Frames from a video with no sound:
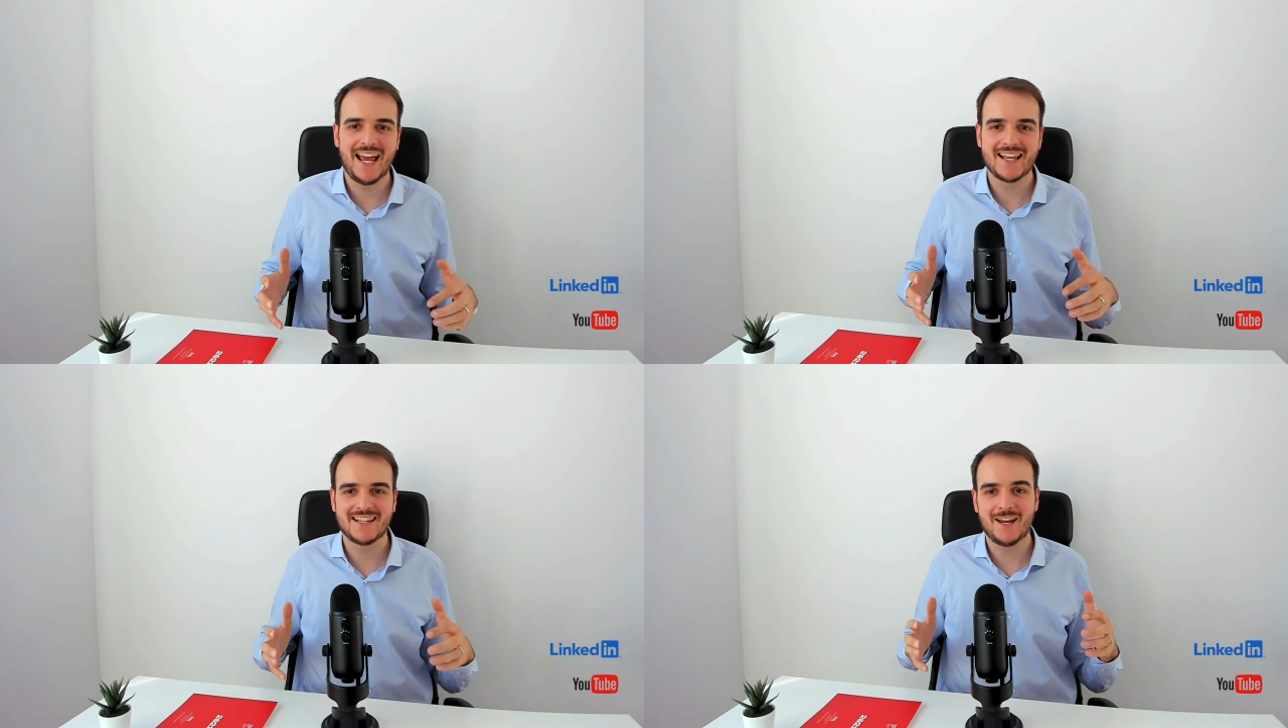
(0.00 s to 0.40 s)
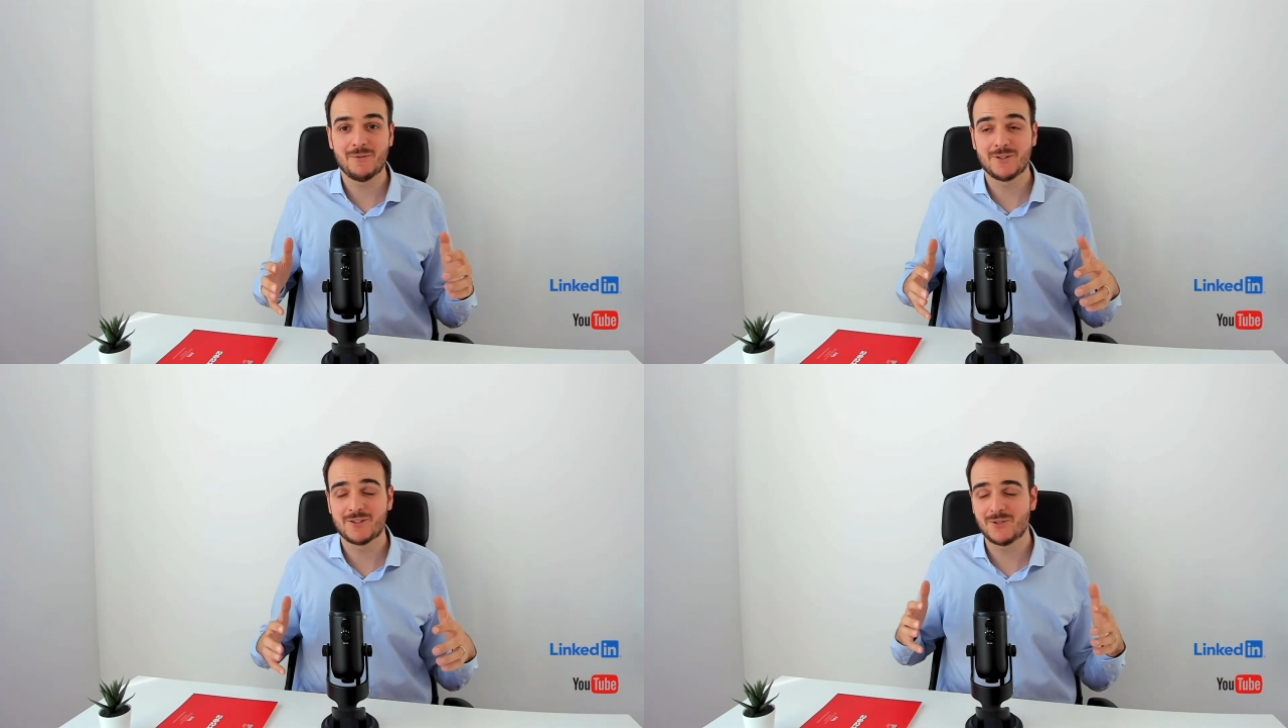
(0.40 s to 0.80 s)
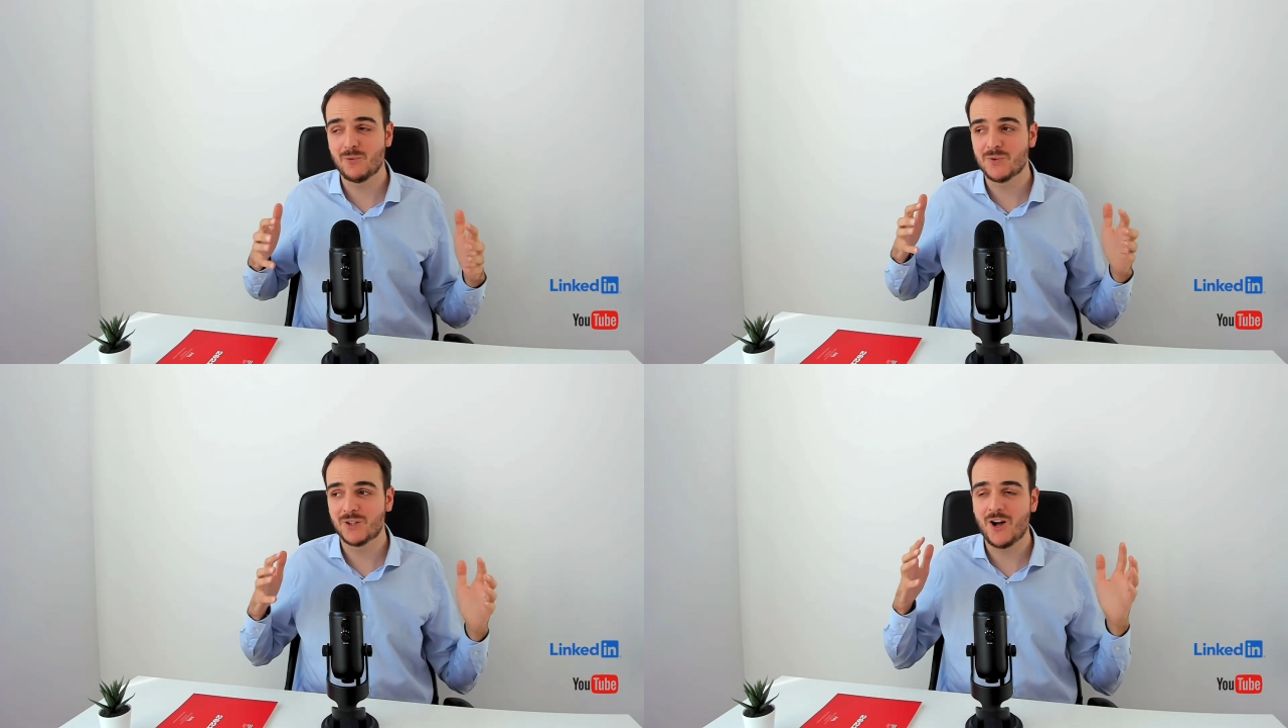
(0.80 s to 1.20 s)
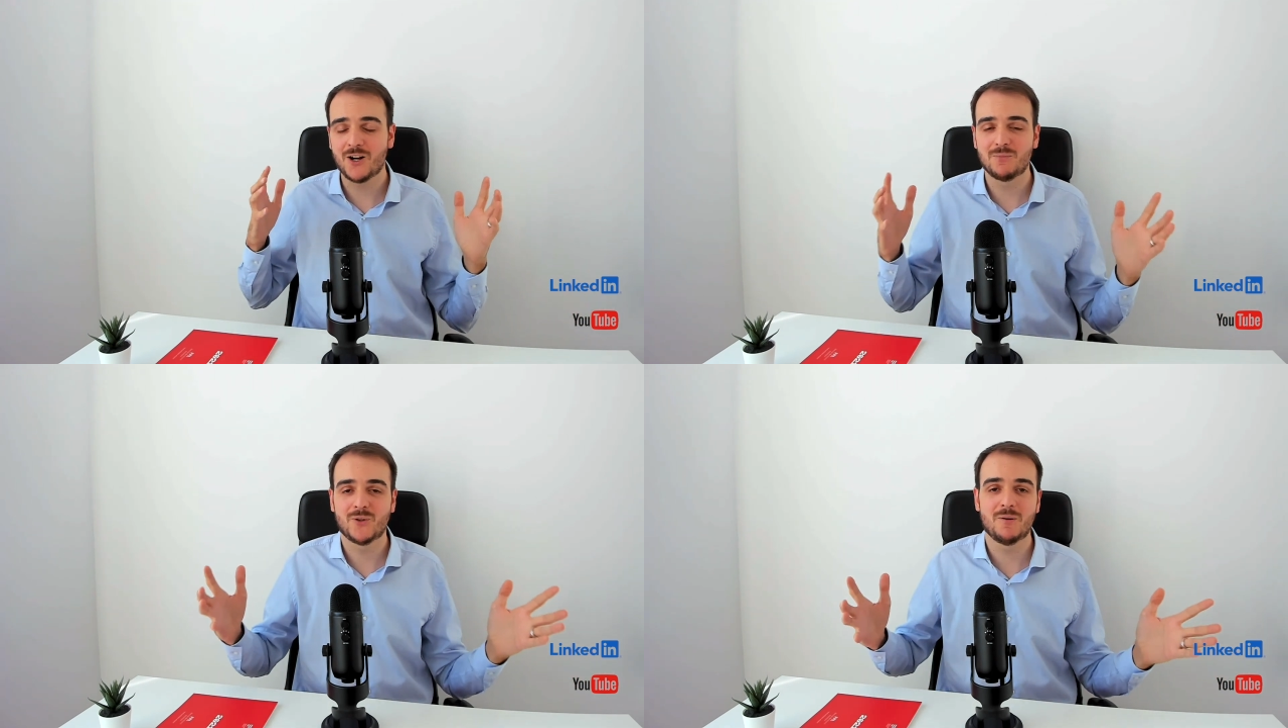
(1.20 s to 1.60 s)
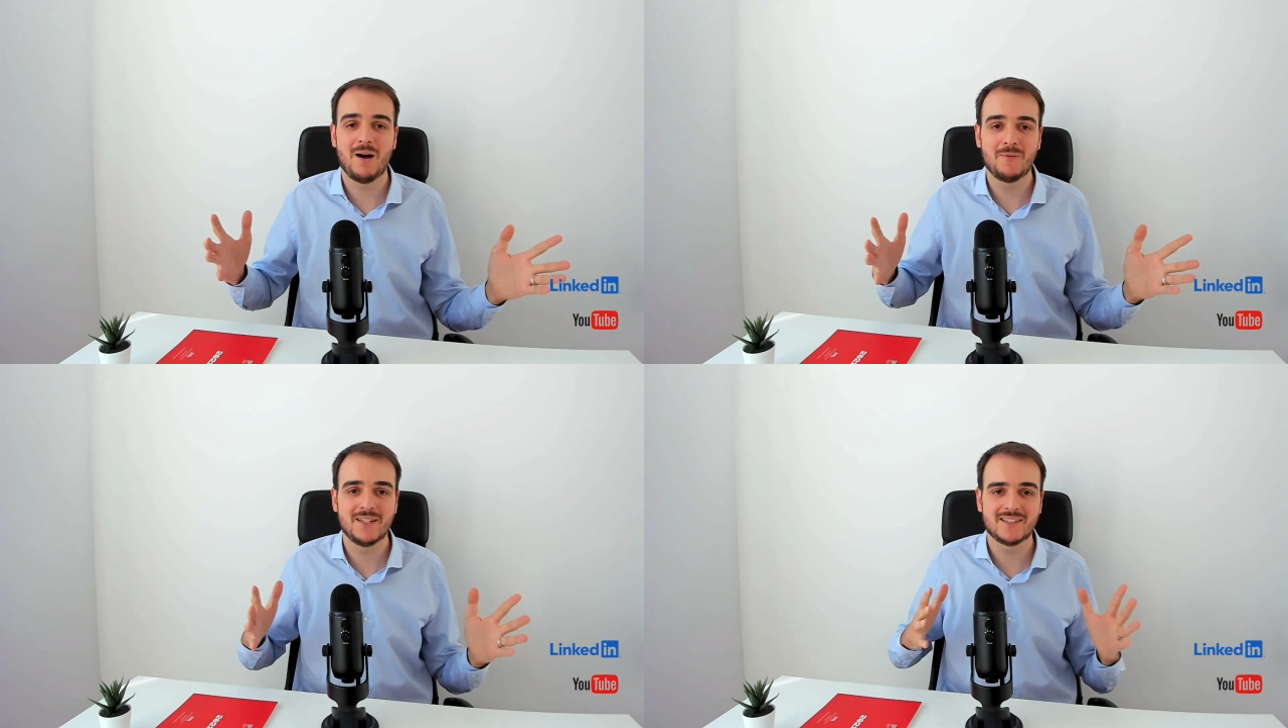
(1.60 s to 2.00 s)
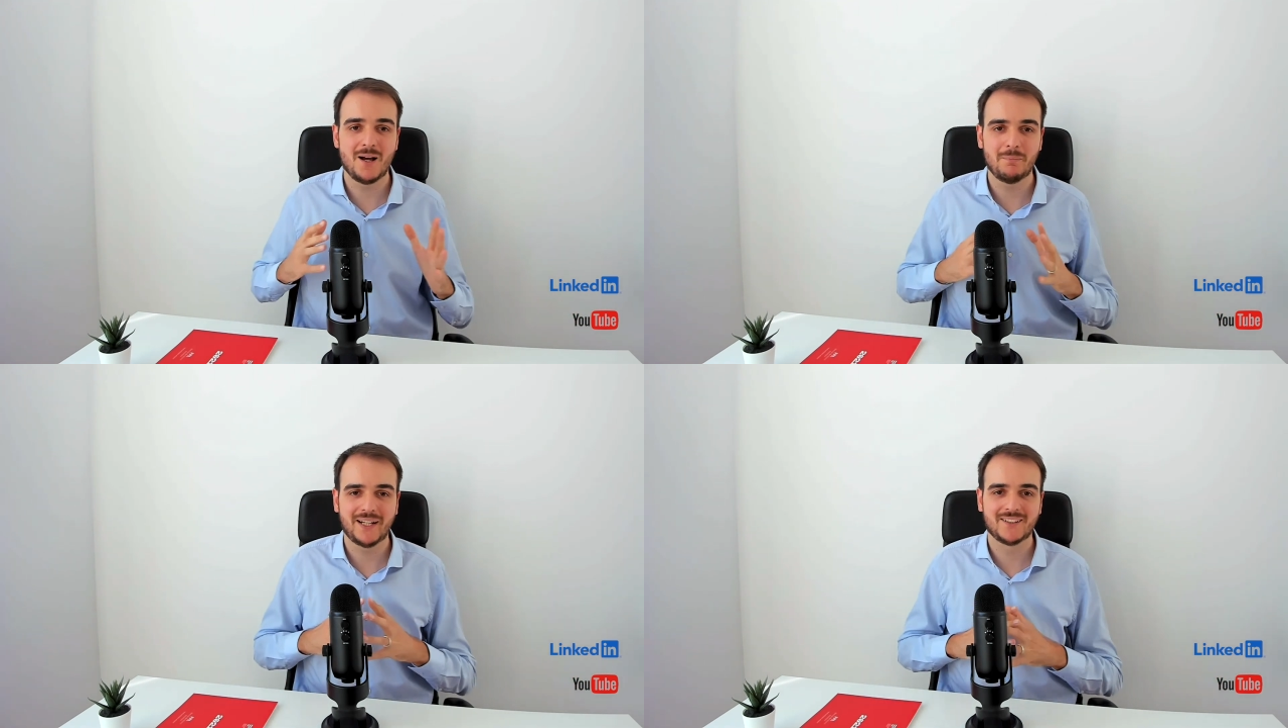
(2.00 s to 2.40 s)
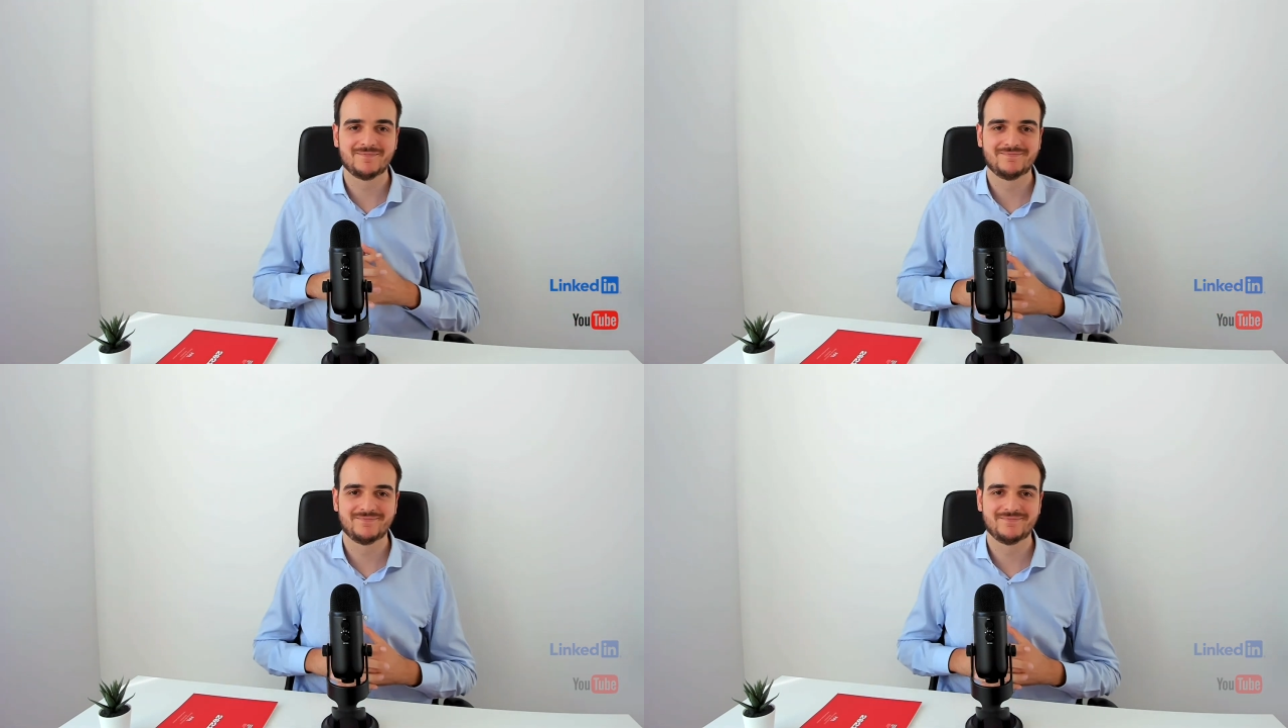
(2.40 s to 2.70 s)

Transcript: as I will soon talk more about this topic.